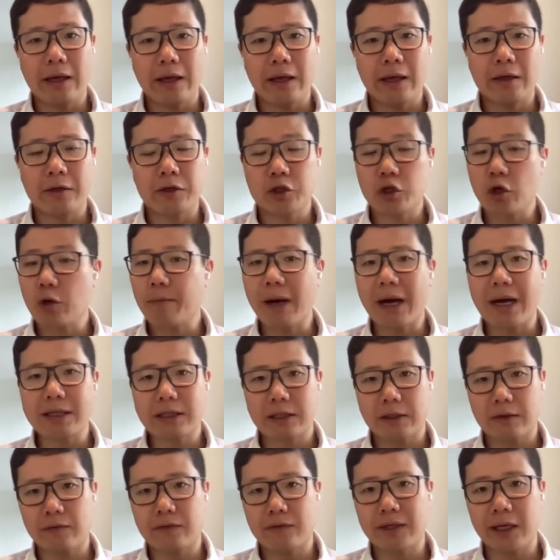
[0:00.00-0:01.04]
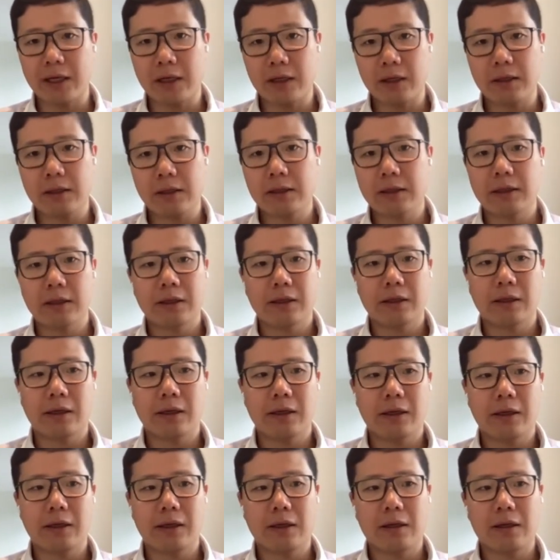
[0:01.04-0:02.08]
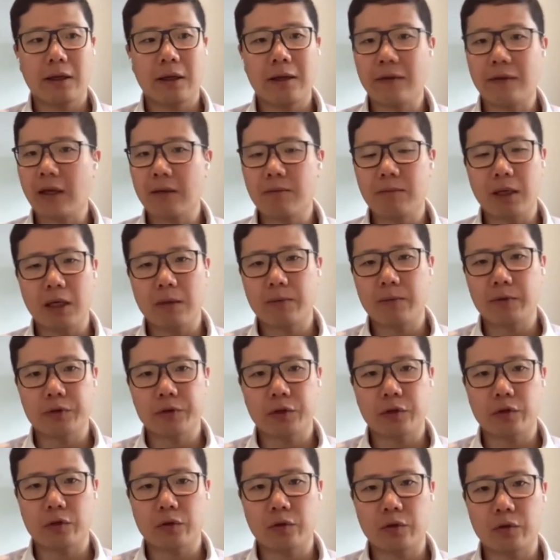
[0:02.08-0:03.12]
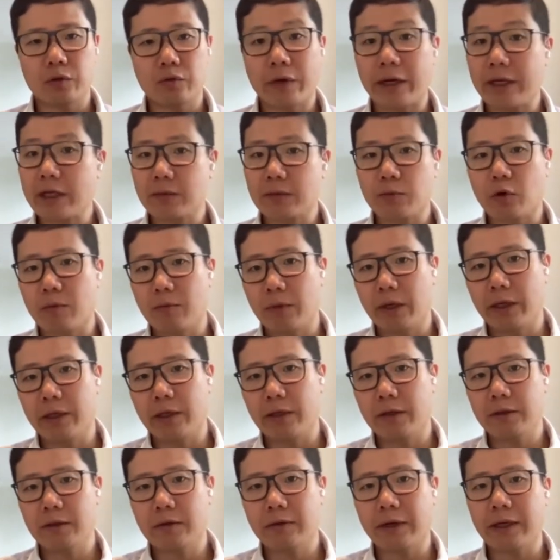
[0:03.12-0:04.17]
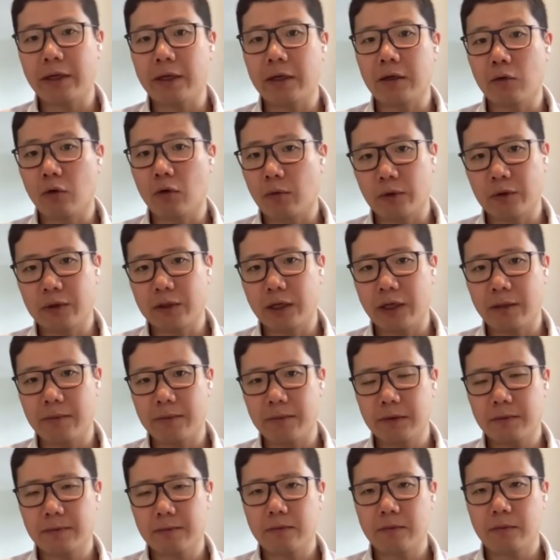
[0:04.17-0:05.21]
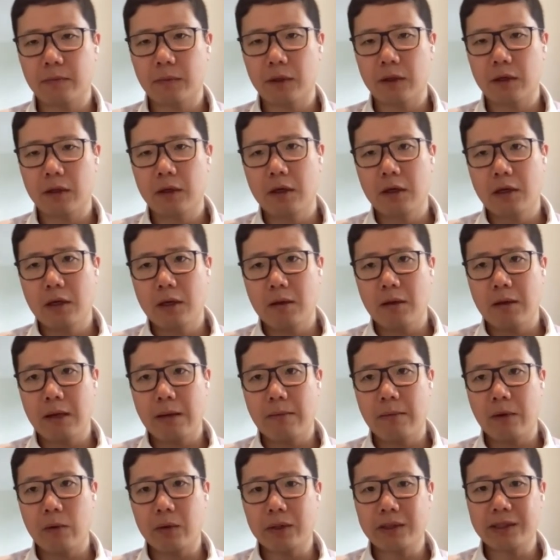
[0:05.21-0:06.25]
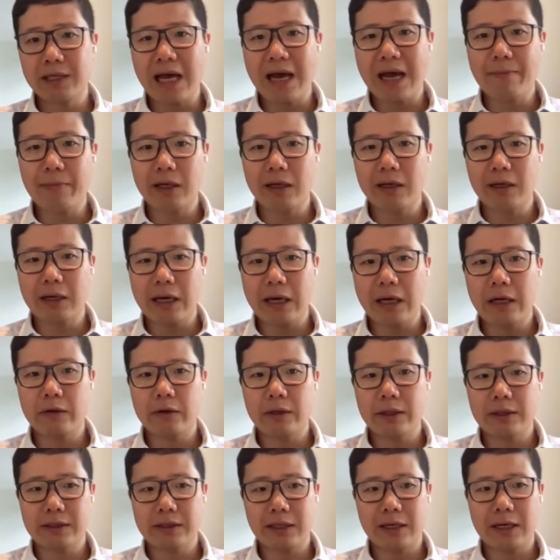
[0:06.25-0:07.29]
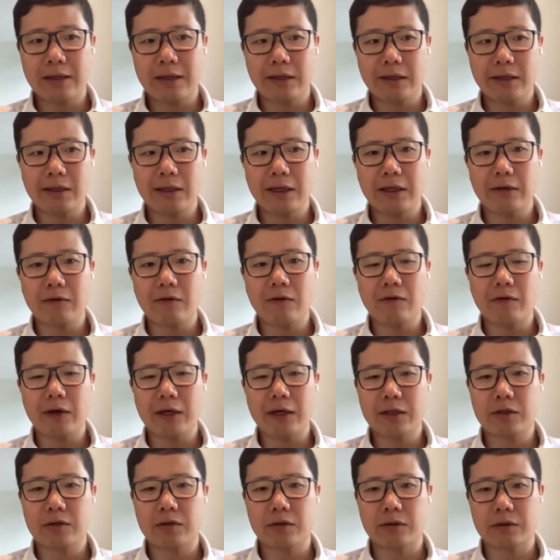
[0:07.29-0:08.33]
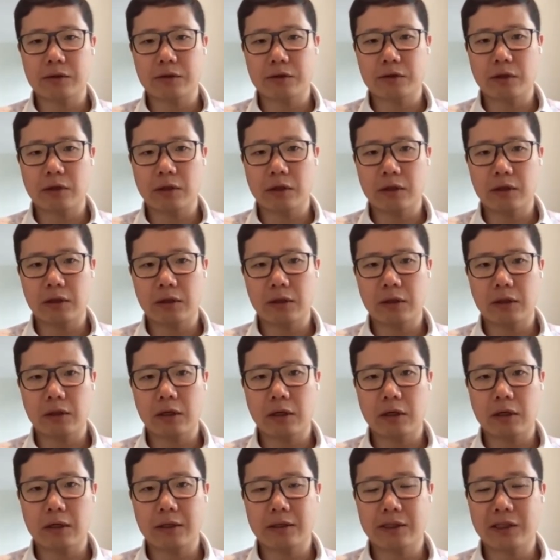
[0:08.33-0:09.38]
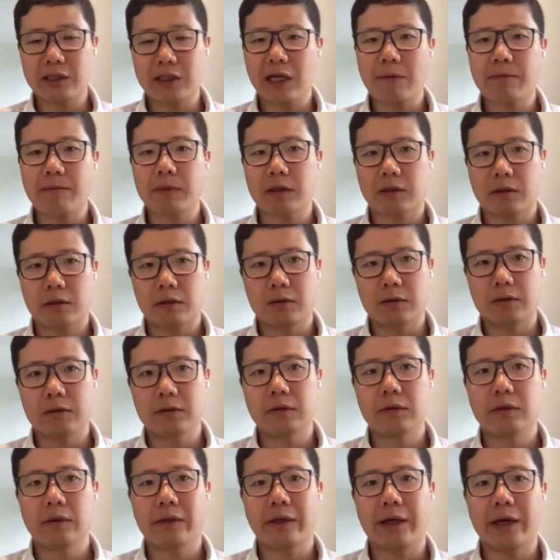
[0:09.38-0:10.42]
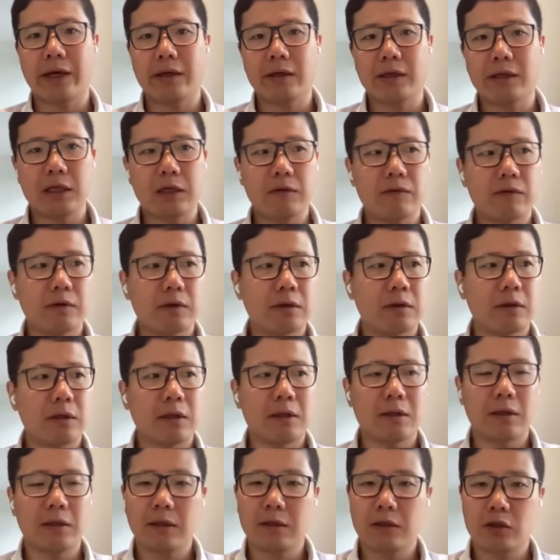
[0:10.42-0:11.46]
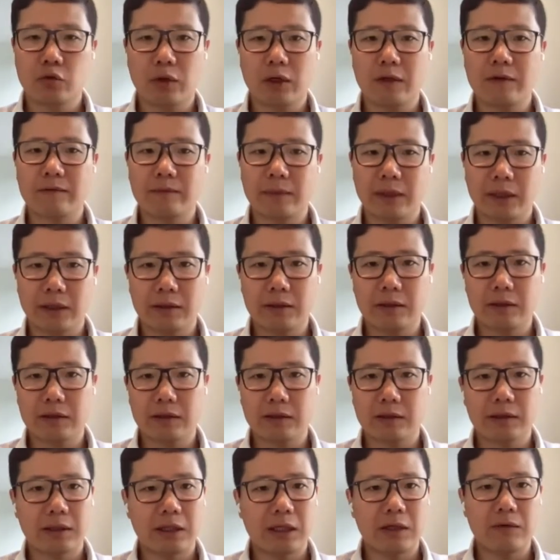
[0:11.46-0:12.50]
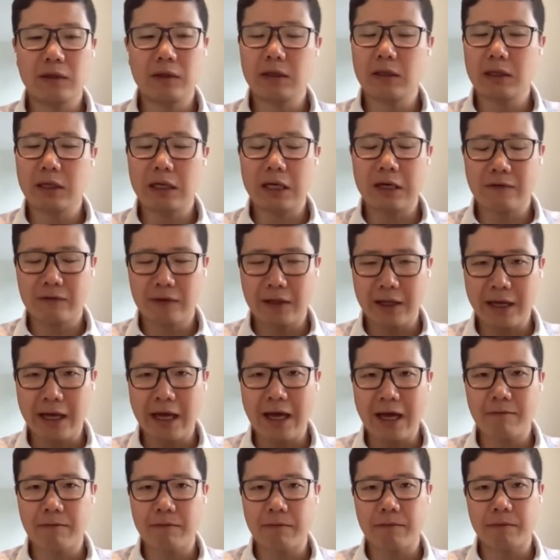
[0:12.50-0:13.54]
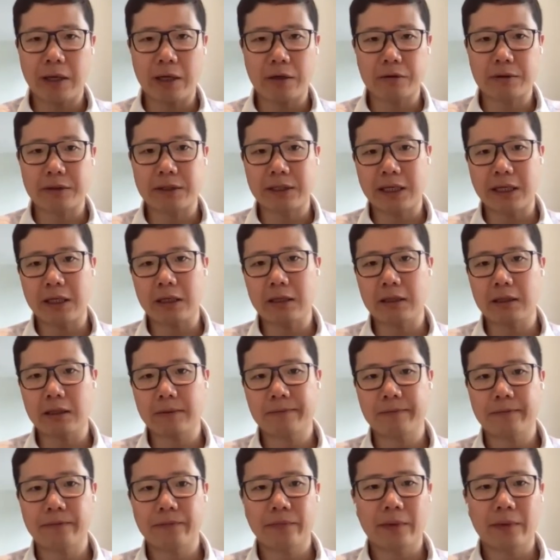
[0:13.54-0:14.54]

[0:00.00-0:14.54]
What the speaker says: and show positive data and then be able to raise more money, right, in normal times. But what's happening now is that I think a lot of investors are skeptical that even in the 12 months, even if they have better data,